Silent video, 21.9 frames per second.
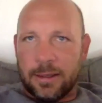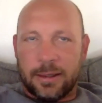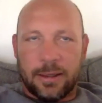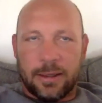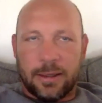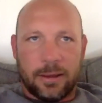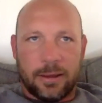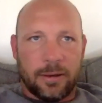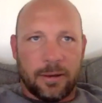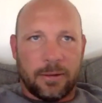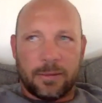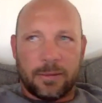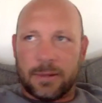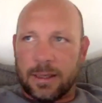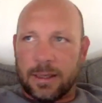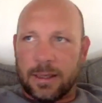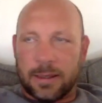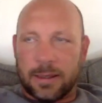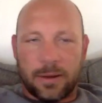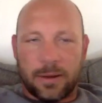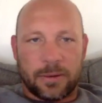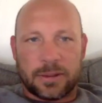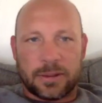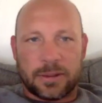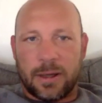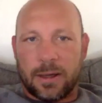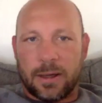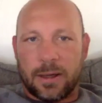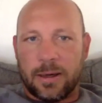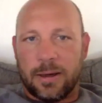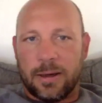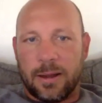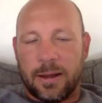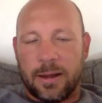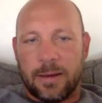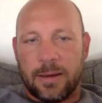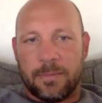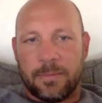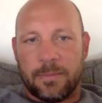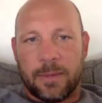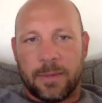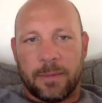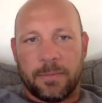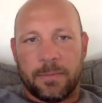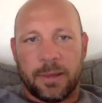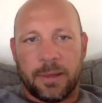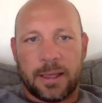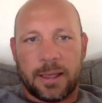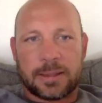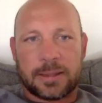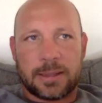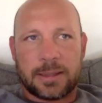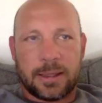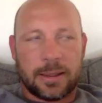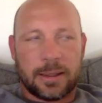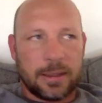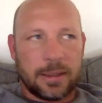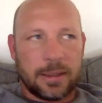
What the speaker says: it goes on and on. I'm blessed to